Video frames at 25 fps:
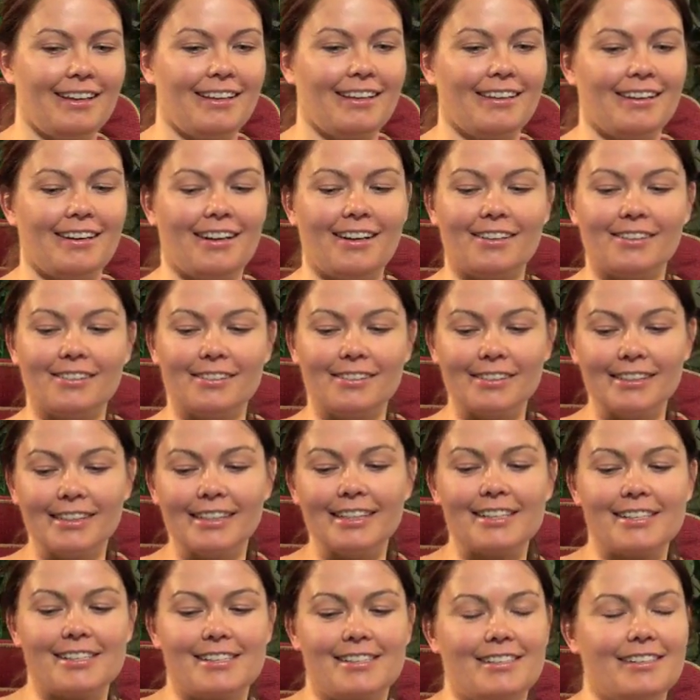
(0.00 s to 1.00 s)
and a
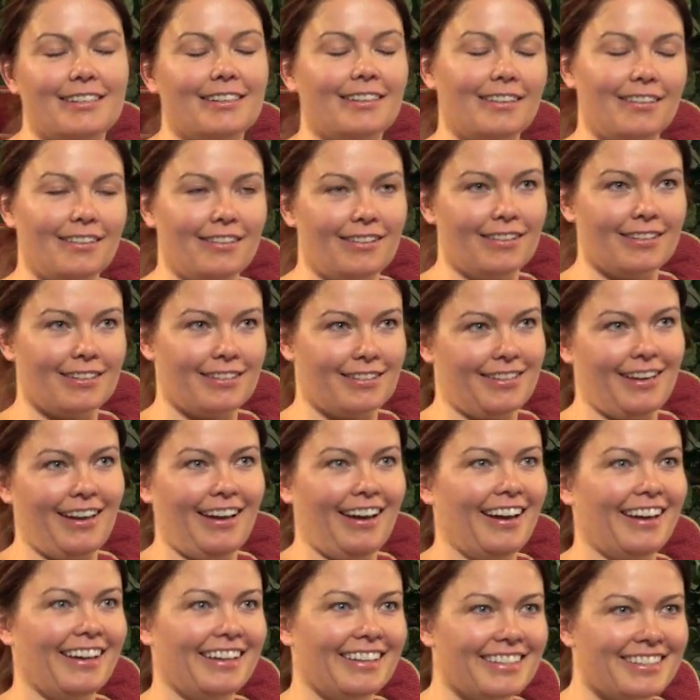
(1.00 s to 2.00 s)
list the
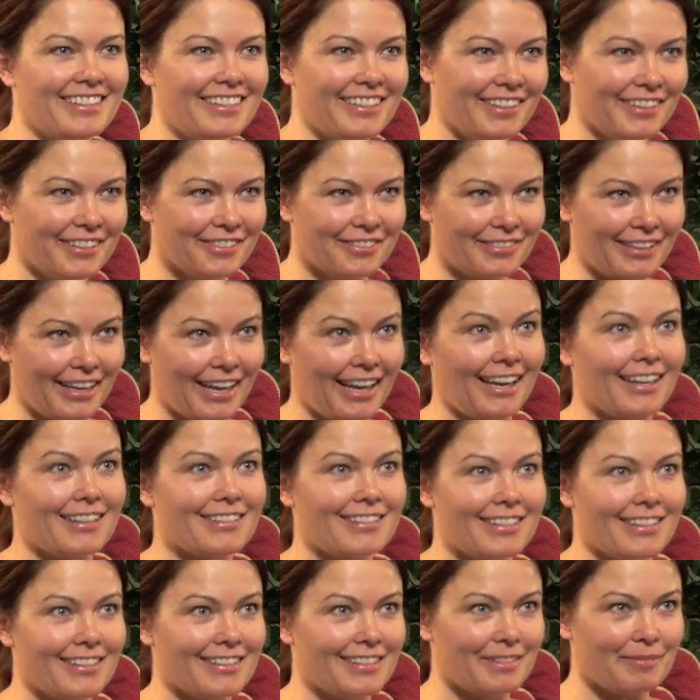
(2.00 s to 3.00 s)
size of
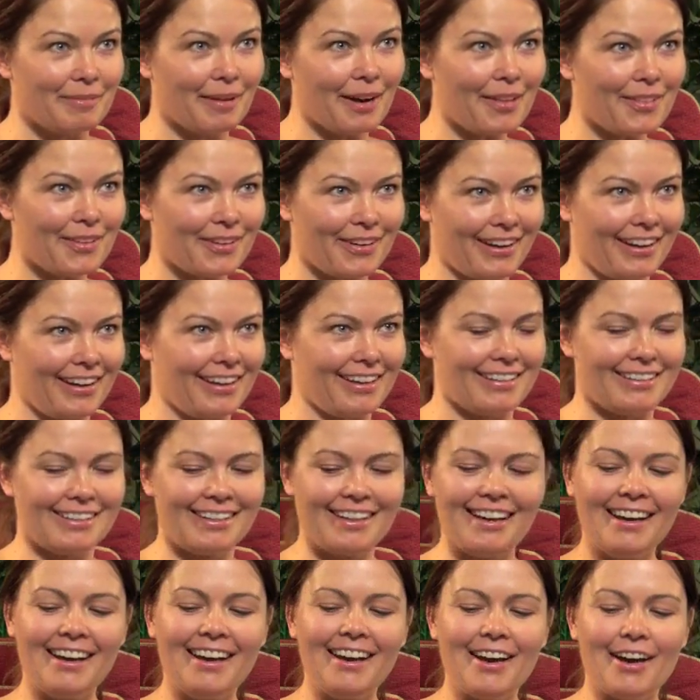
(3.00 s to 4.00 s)
Kansas in my other hand
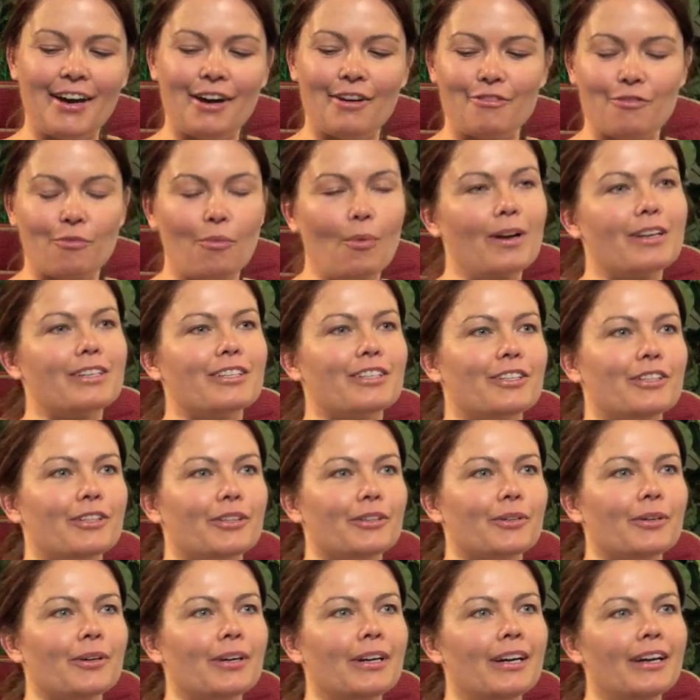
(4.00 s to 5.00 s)
of what to
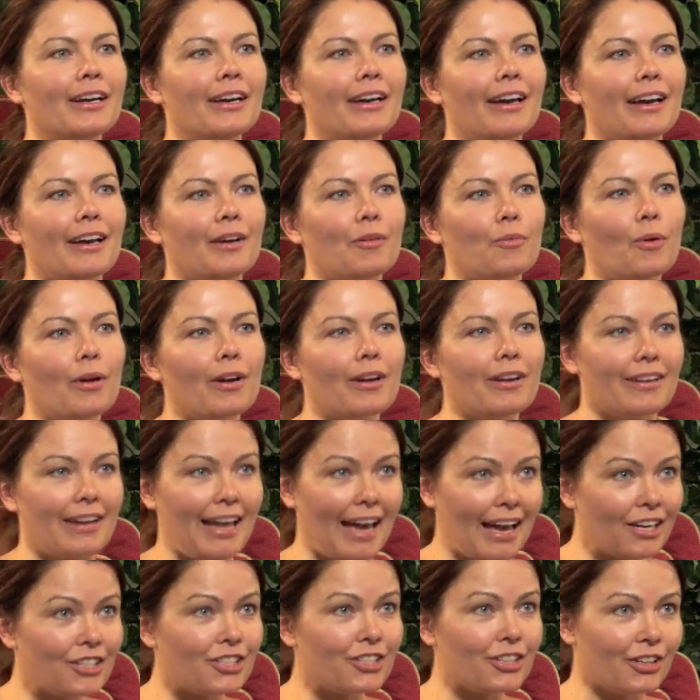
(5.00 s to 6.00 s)
do. And what an
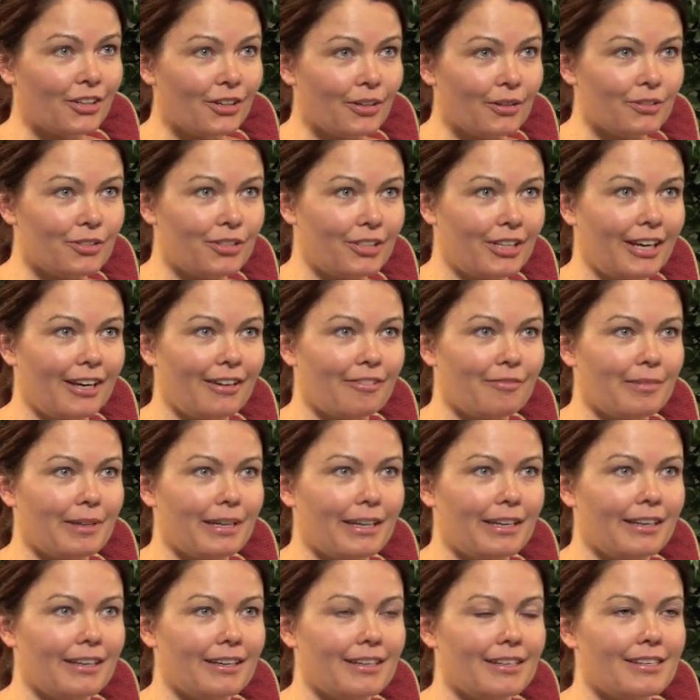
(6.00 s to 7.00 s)
Action Coach gave
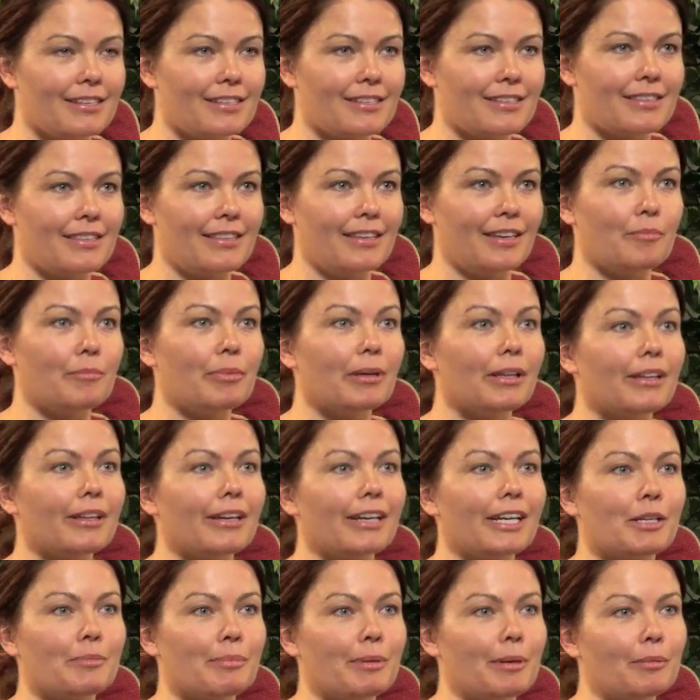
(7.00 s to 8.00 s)
me is the
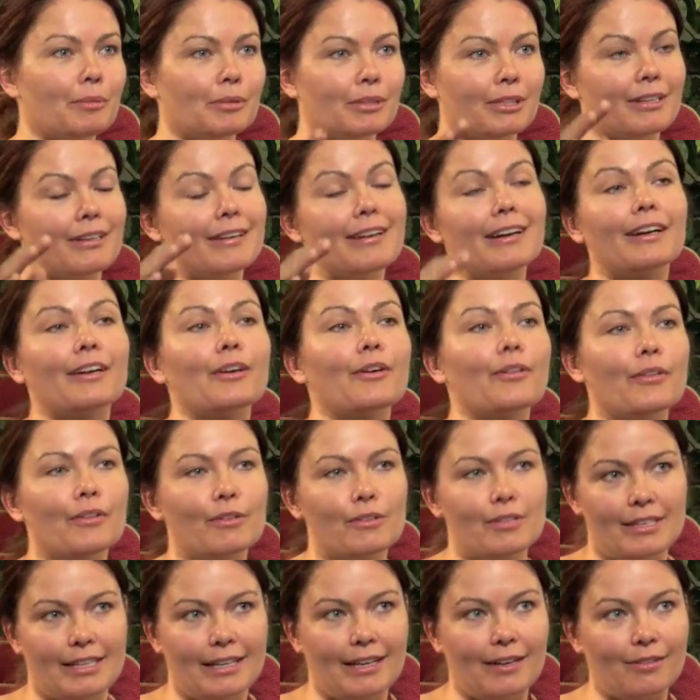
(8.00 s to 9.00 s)
ability to be able to narrow
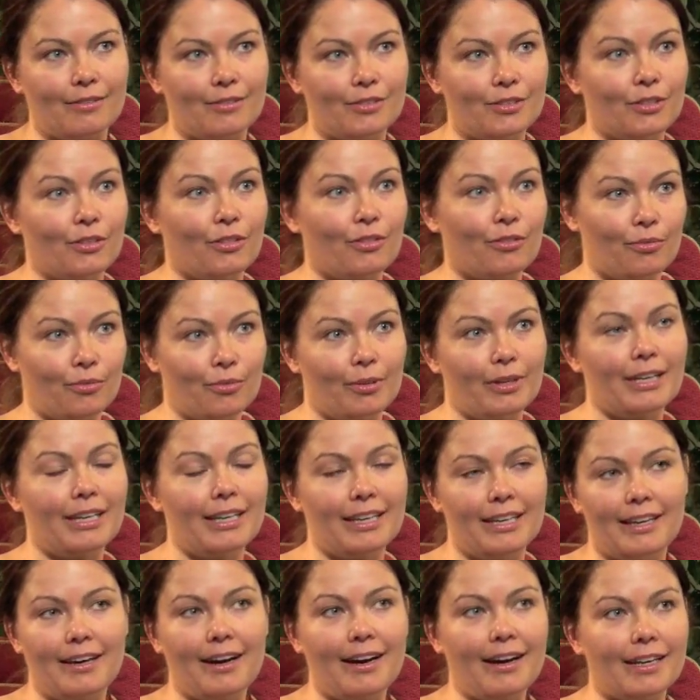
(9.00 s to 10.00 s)
those down to 3
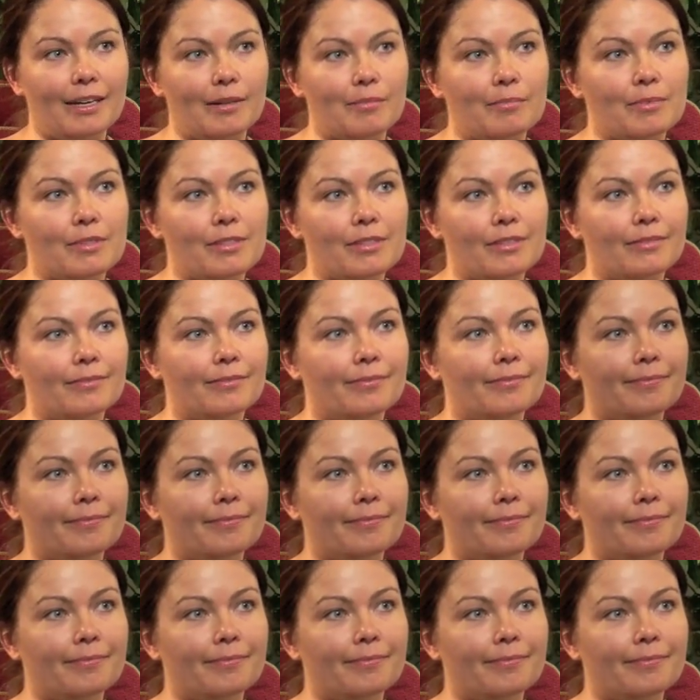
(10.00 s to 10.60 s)
key items.